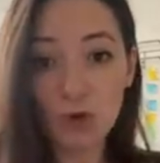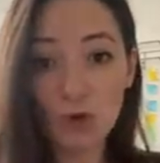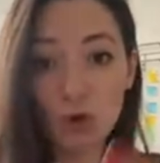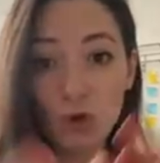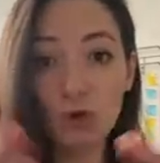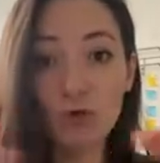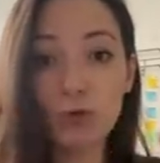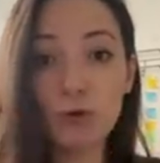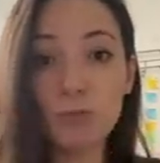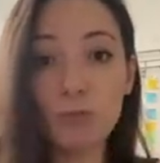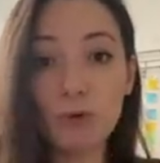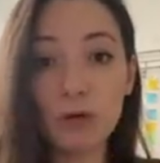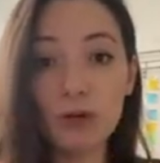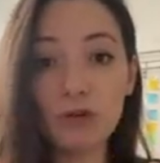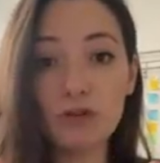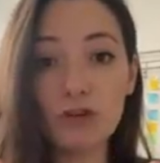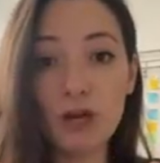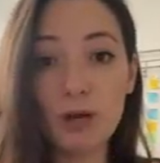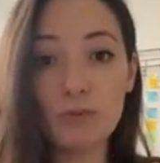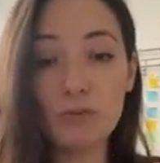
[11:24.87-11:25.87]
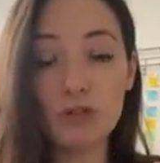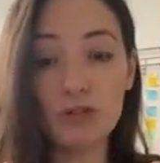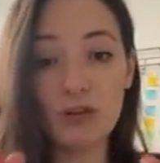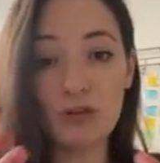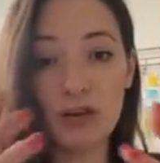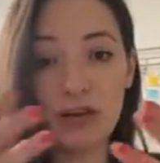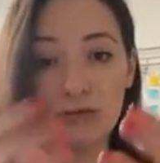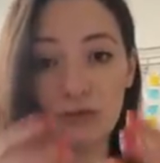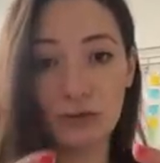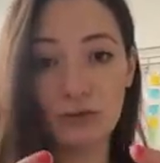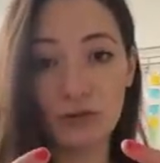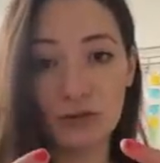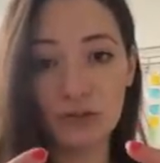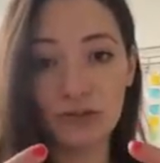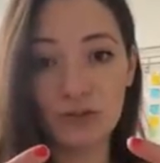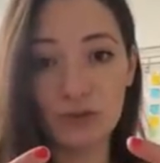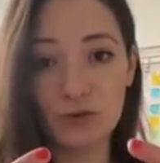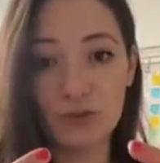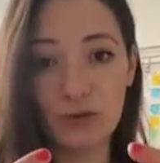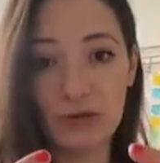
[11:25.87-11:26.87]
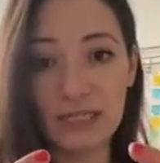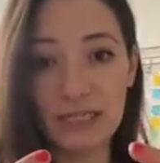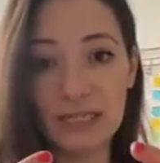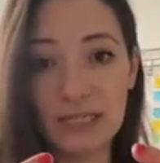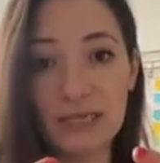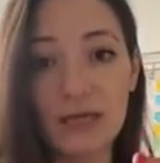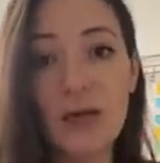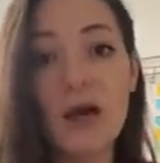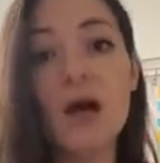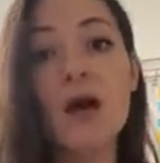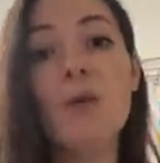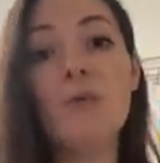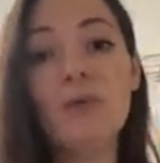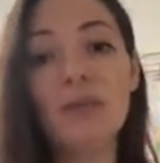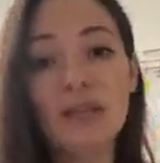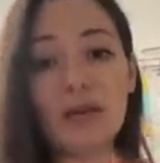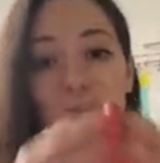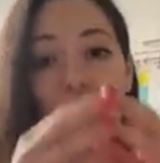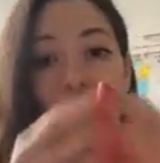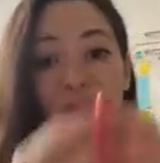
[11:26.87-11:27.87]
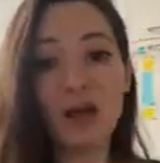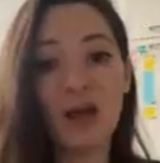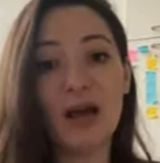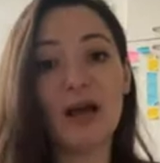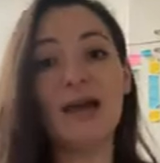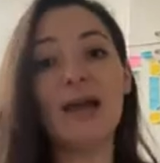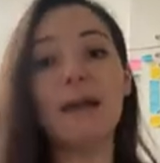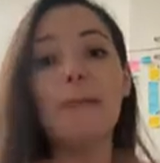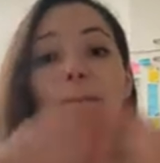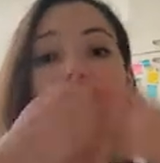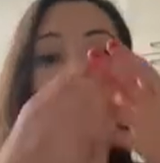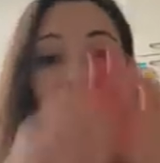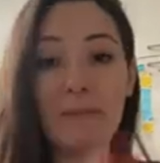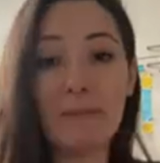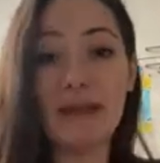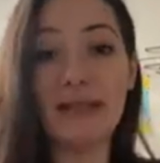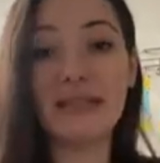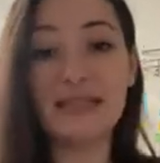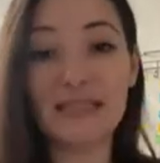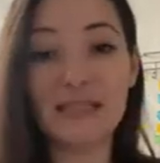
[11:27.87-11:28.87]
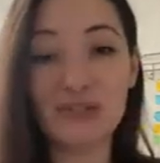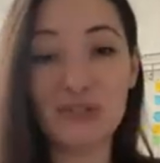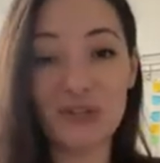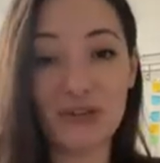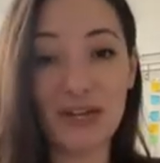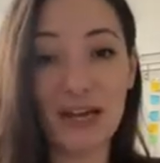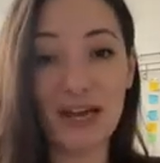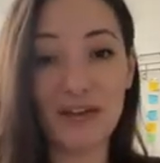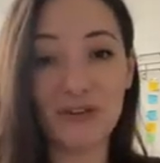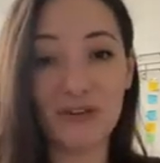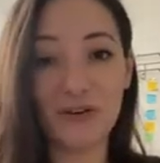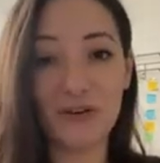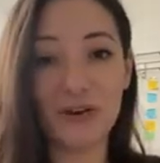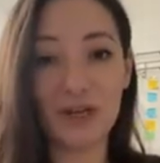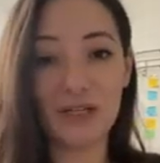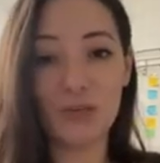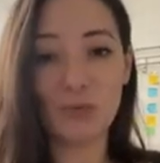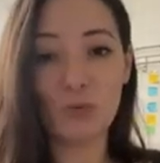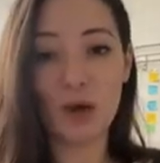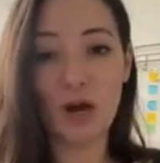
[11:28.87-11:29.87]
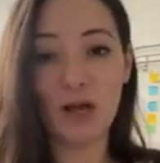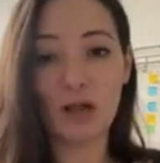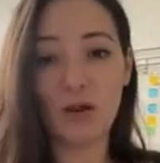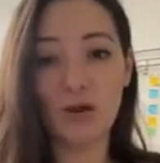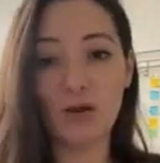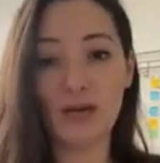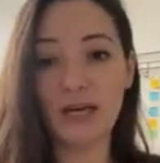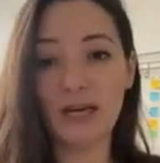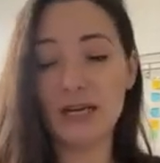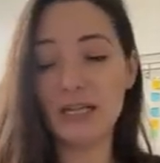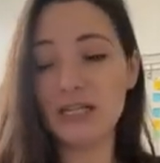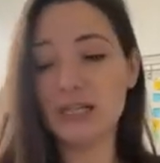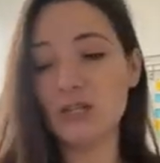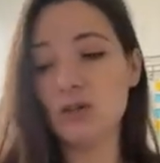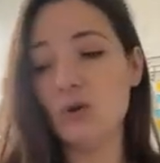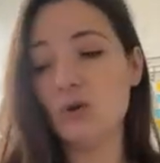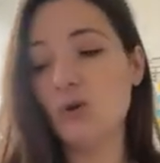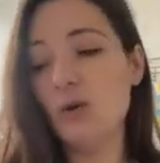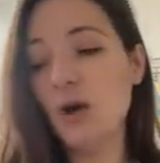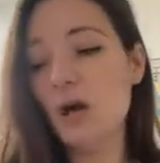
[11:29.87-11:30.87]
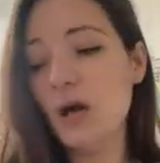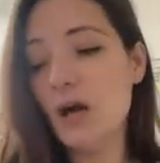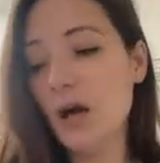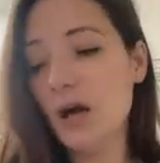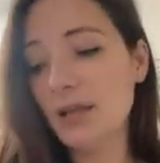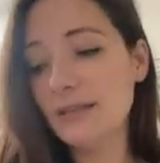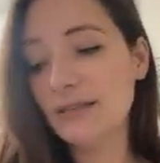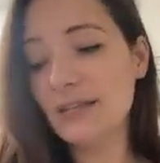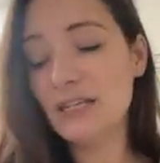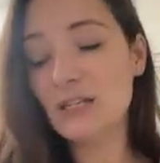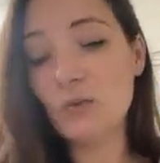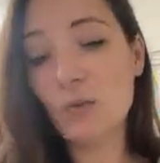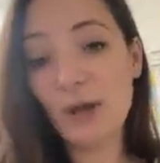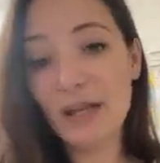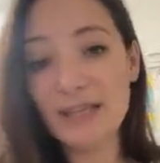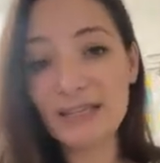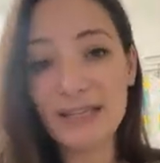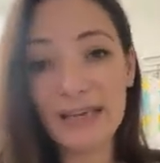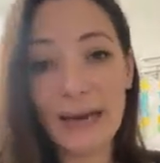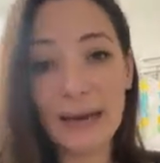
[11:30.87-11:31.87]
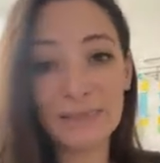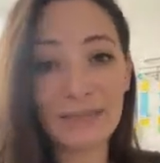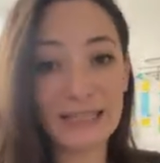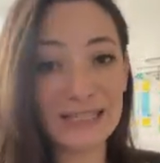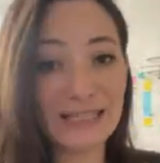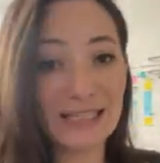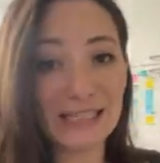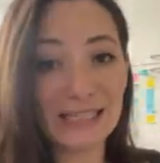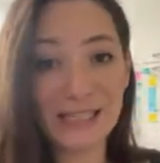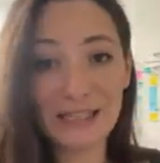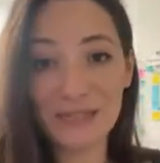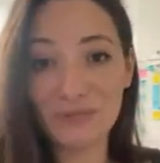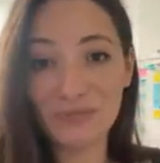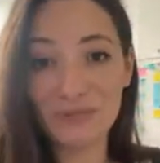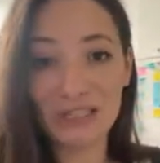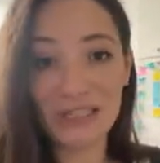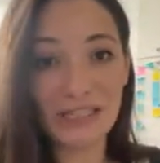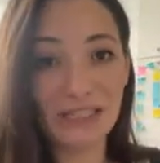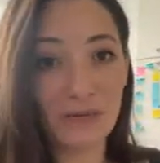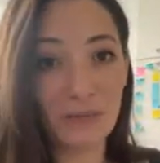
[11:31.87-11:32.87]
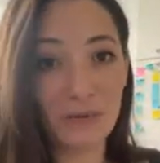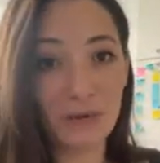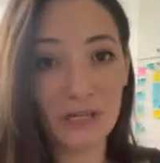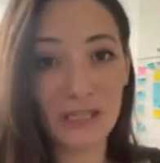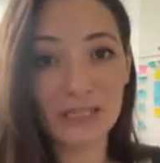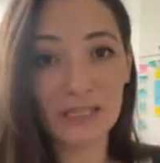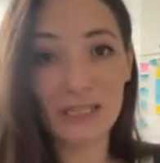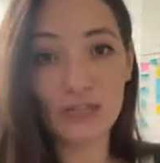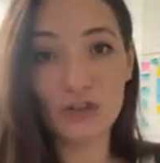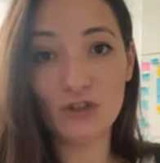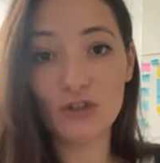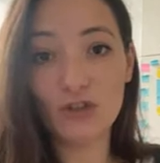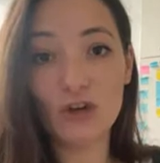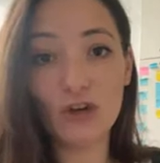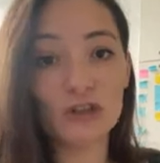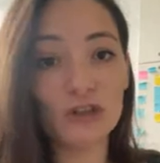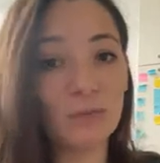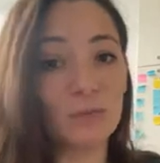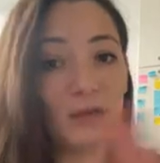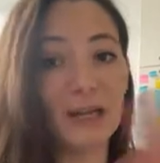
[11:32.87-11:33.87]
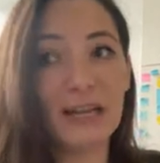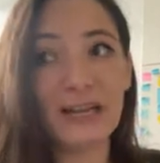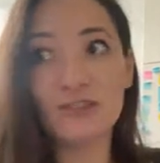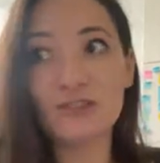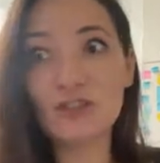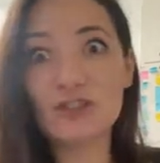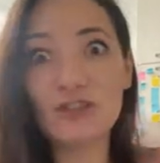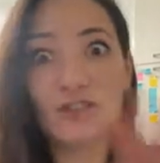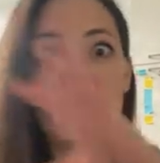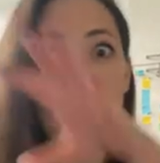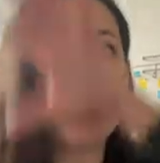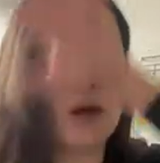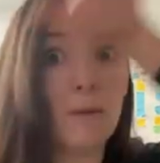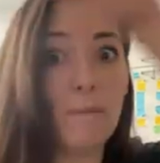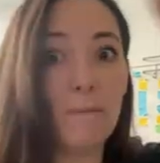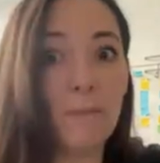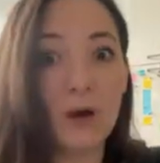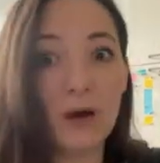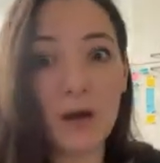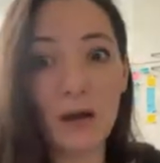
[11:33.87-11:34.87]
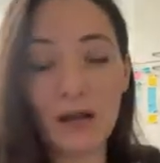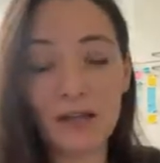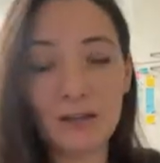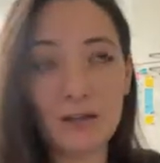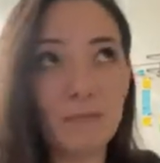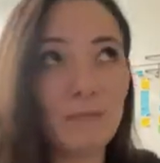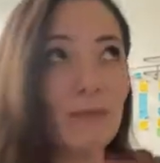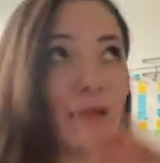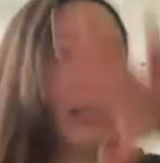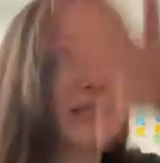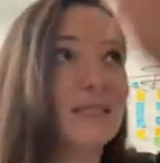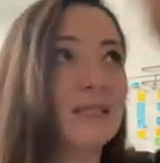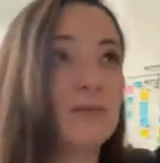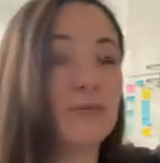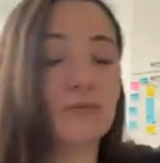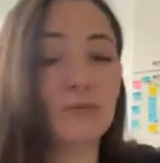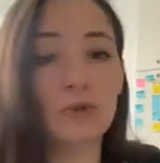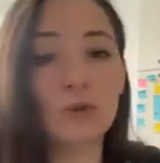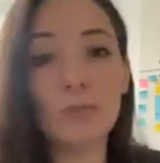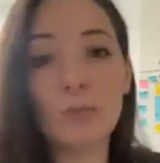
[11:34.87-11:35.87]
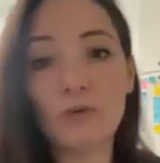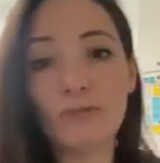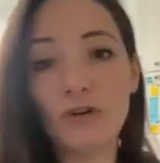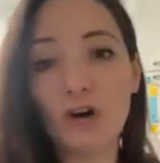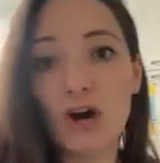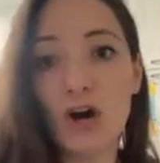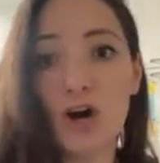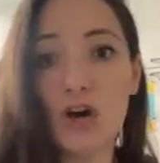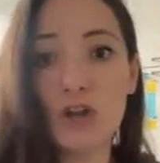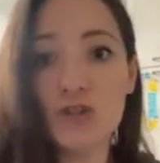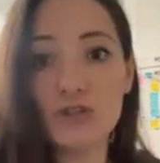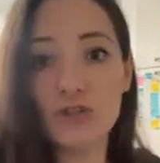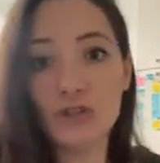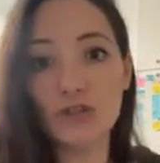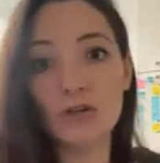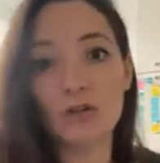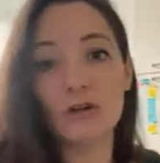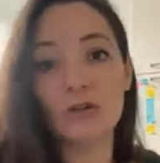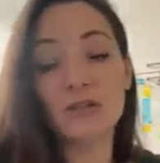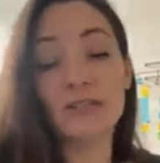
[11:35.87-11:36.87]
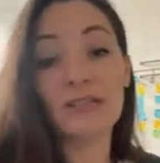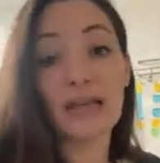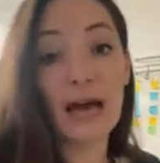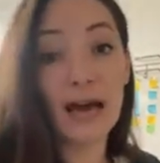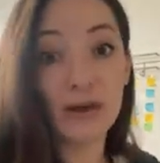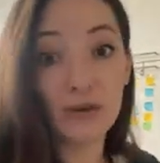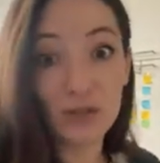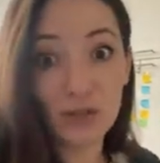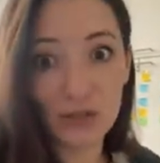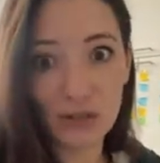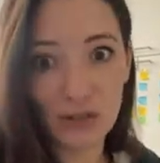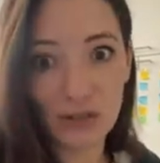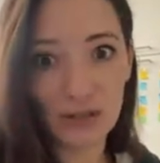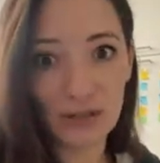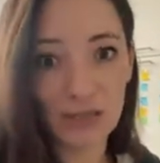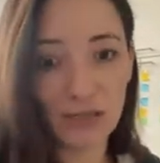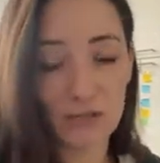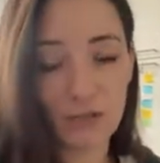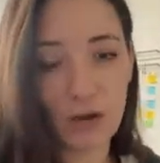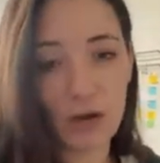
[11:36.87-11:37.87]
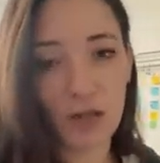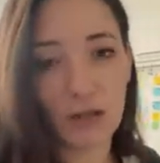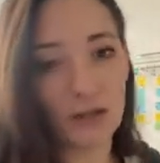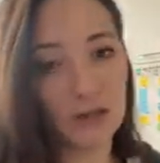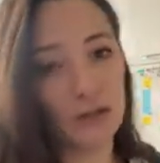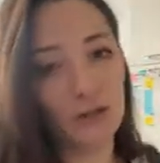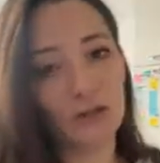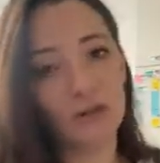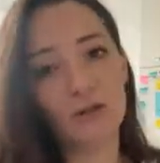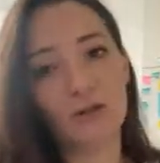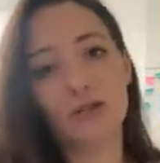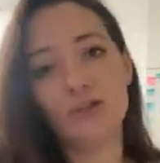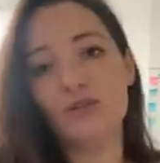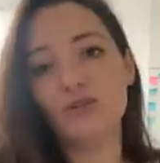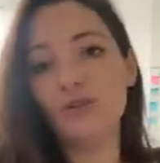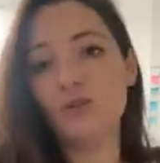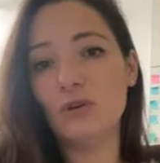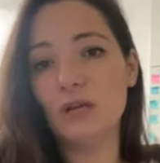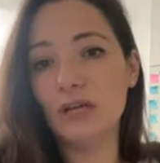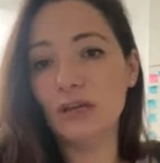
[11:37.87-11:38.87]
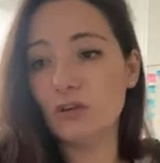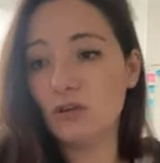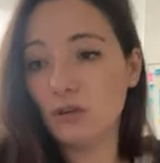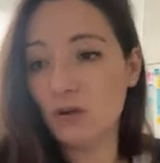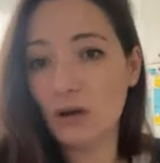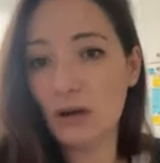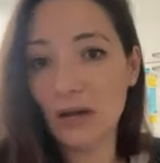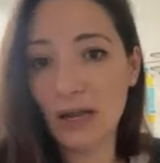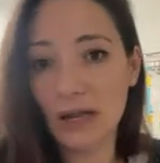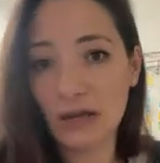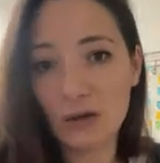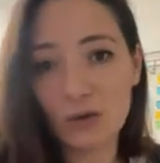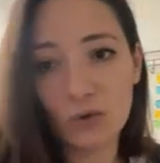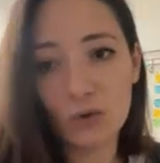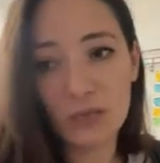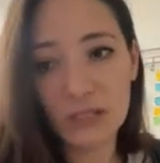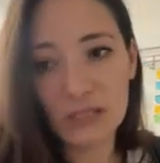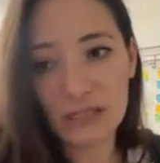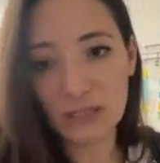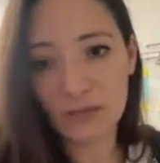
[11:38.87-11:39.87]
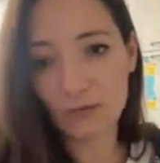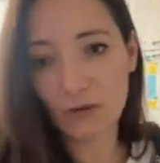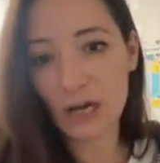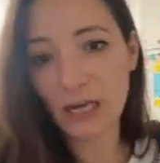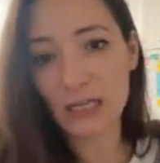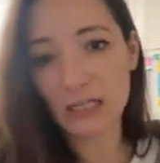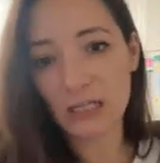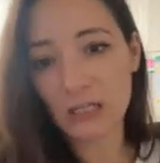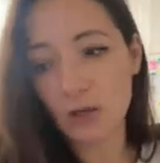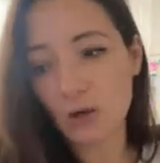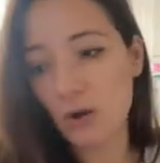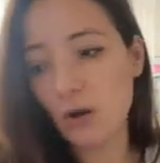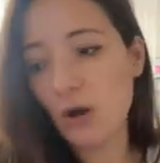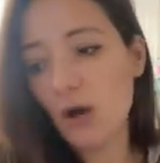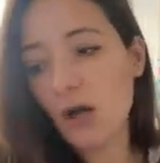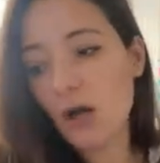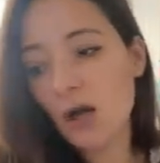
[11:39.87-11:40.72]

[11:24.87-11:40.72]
group workshop, so that you have your questions ready, but then we implement this together as well. Okay, so that's why it's capped at 16 participants. You're not going to be like just a number in a massive group of 100 or thousands as well, that like online courses, right? So